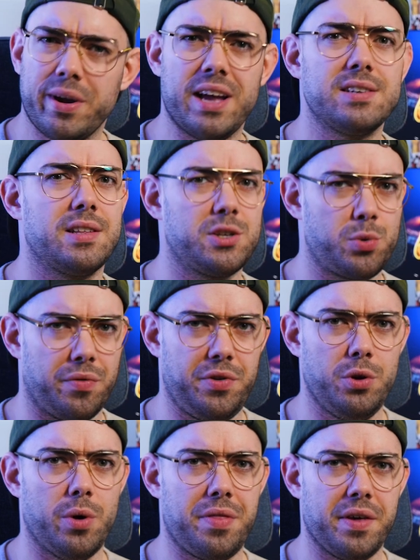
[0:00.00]
we get into this
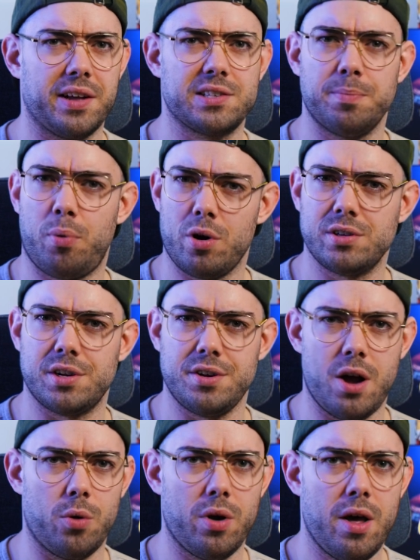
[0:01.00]
review, I think it's important to
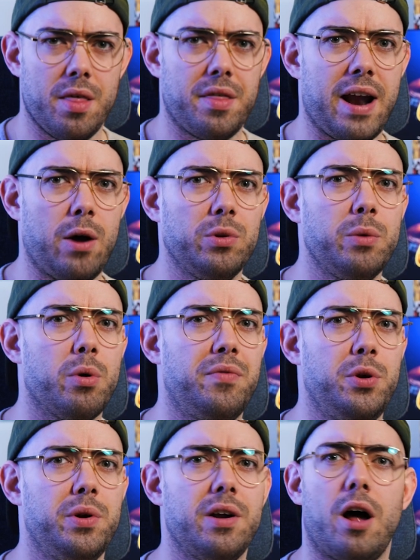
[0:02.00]
note that I only
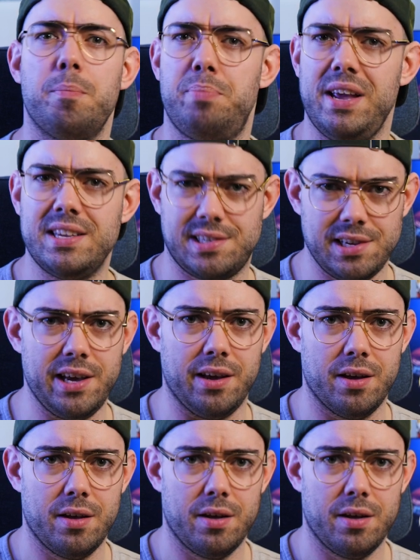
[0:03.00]
reviewed it on PC.